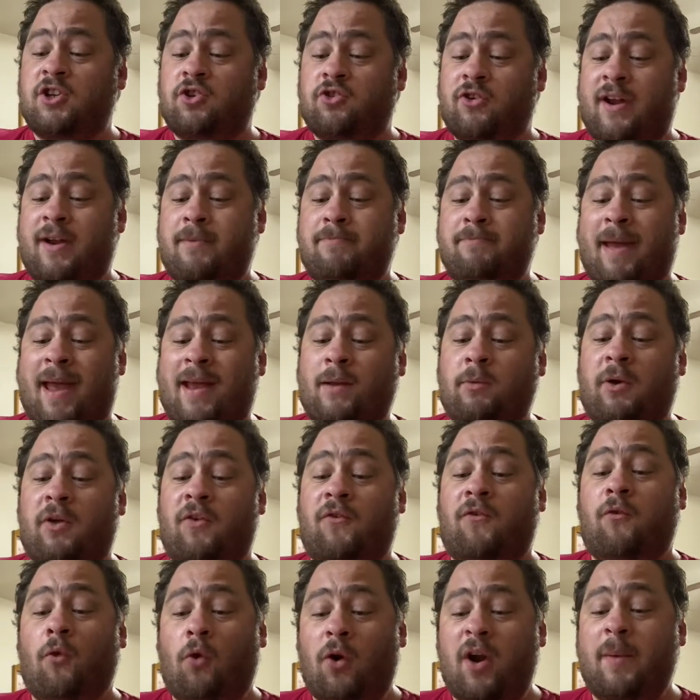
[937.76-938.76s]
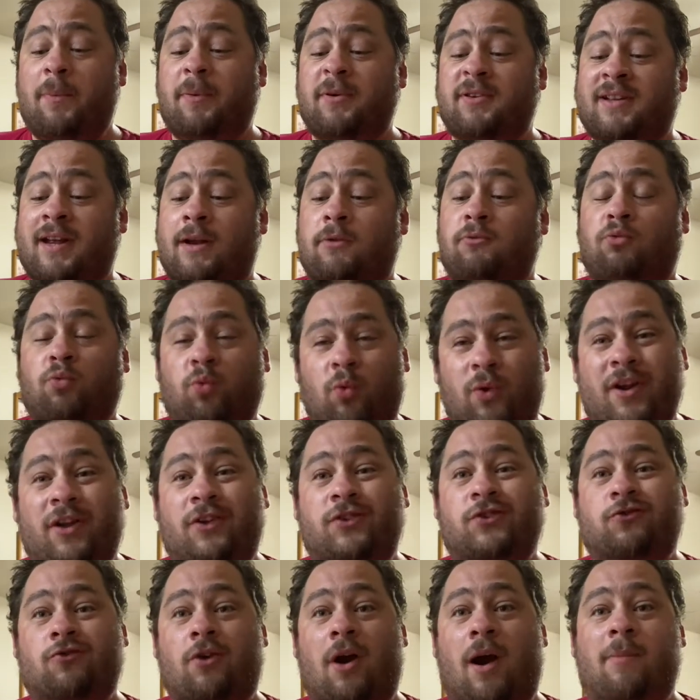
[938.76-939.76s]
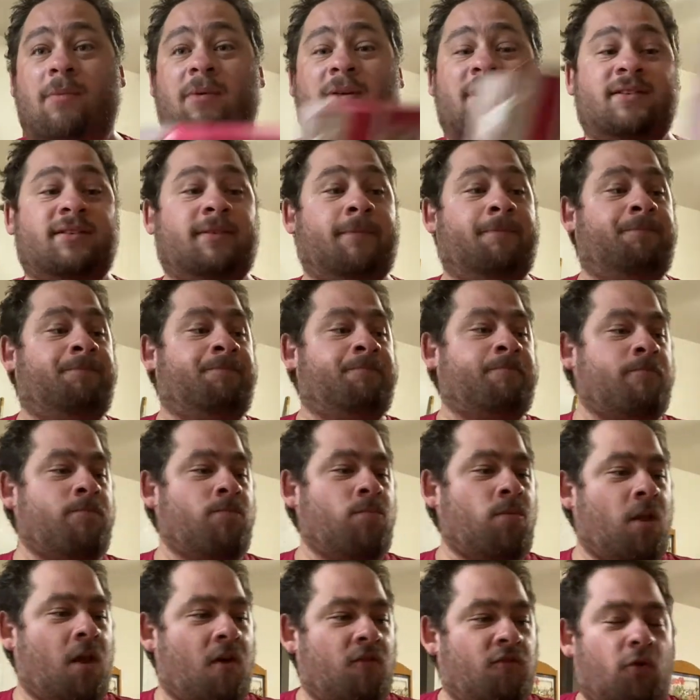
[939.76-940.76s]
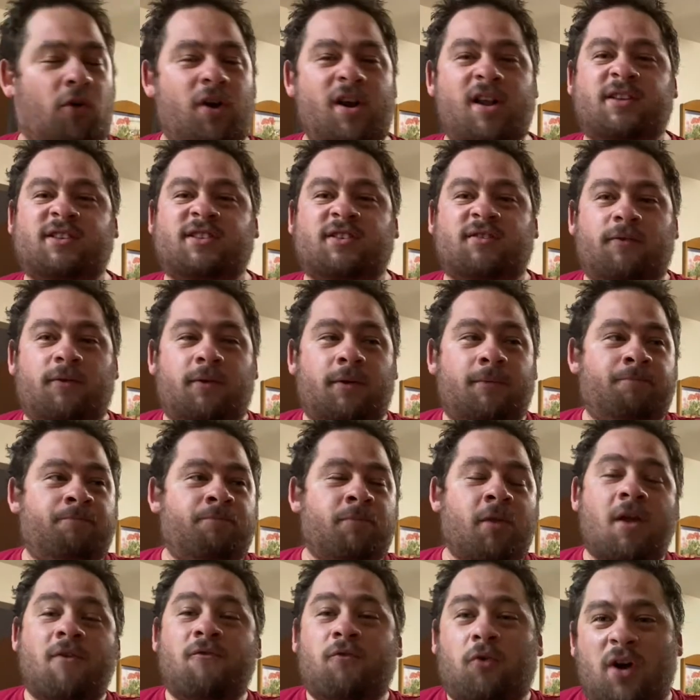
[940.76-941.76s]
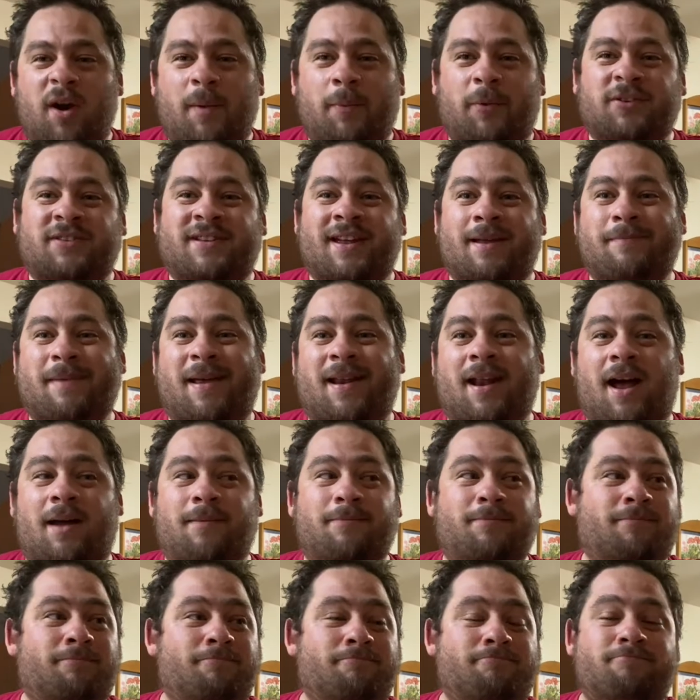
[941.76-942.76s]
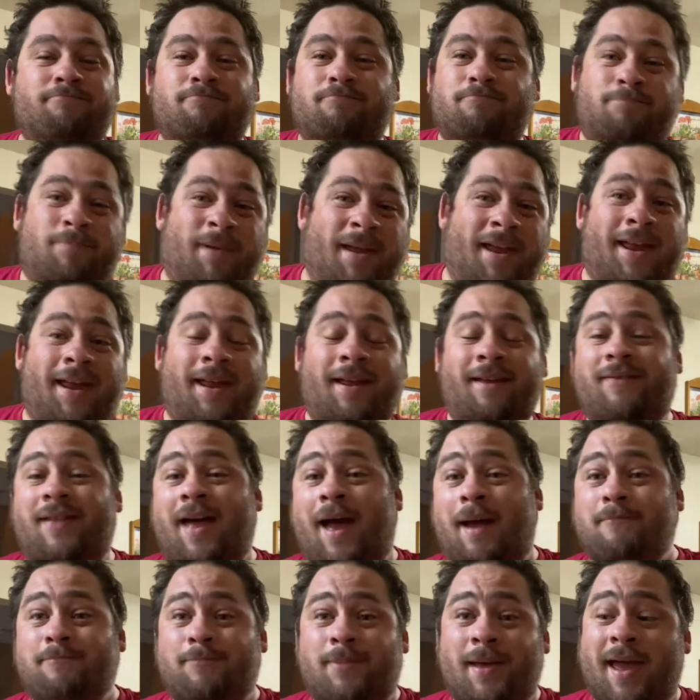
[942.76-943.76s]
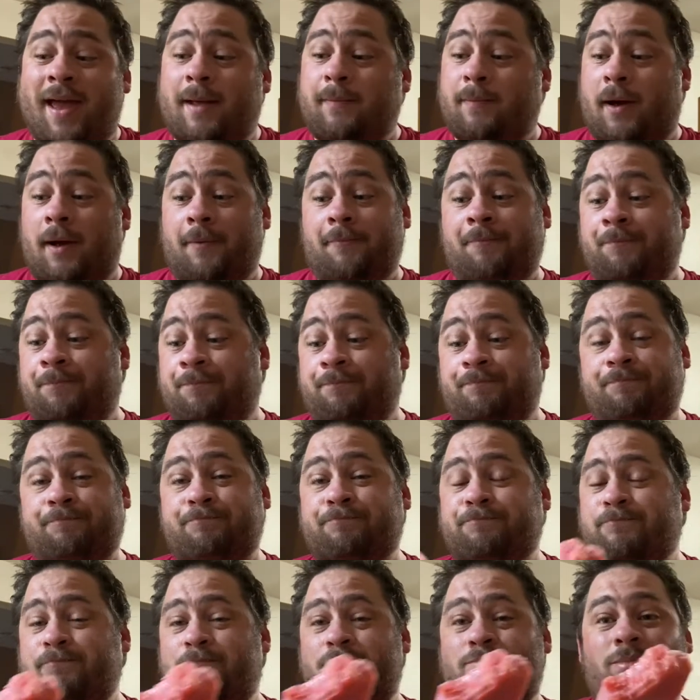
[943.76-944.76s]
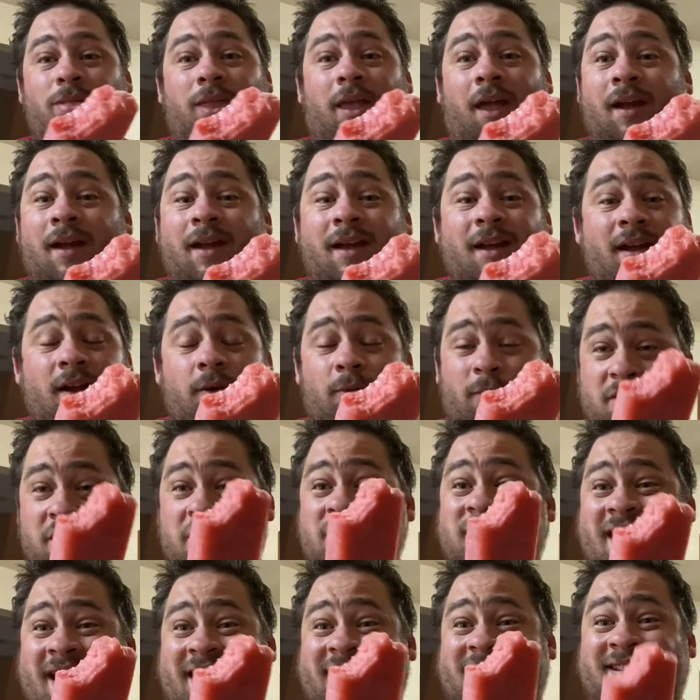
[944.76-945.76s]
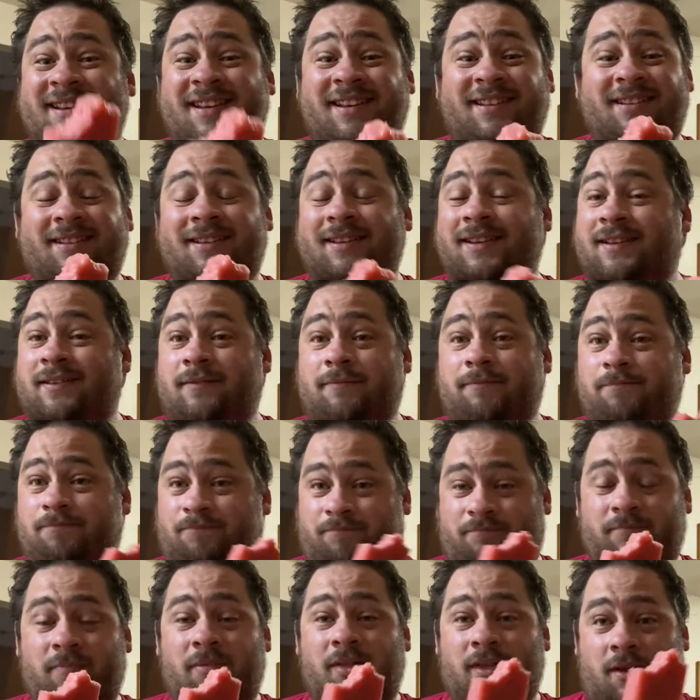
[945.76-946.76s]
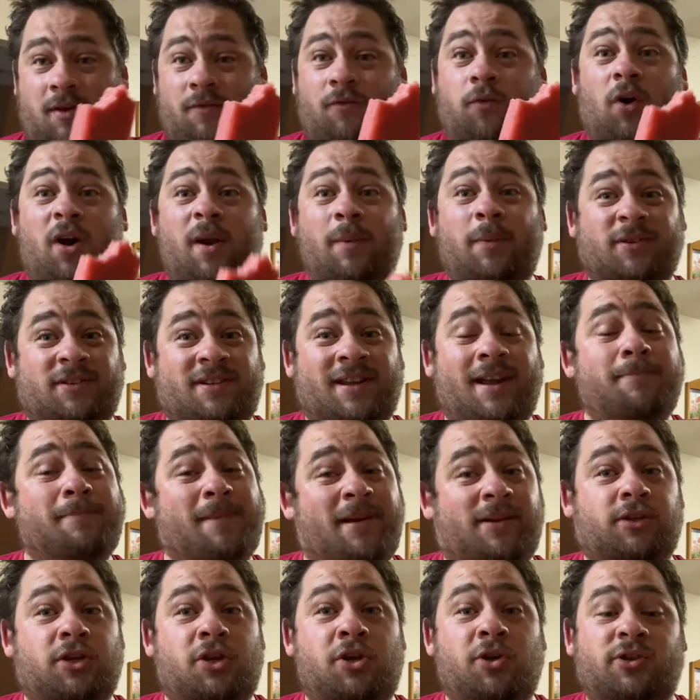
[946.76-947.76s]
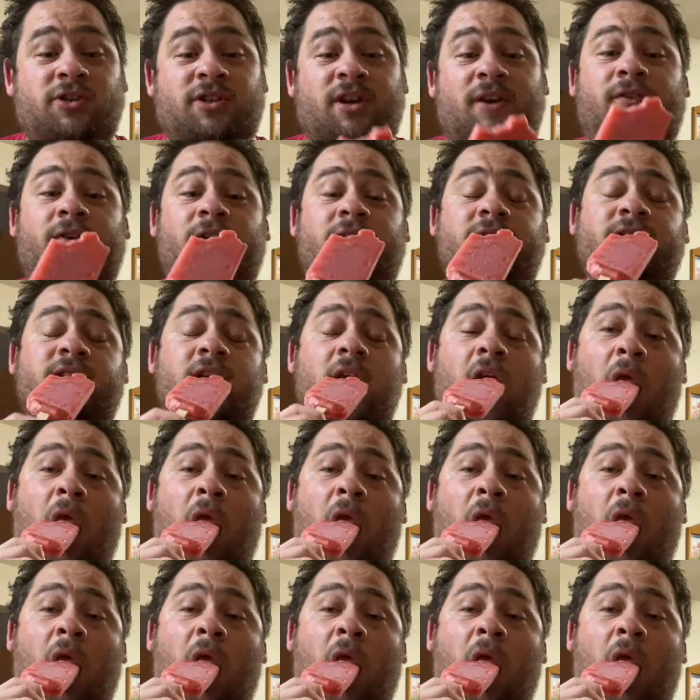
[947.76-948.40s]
treat made with 40% real strawberries. 40, 40% may not be that big, but when you taste this, 40% makes a huge difference.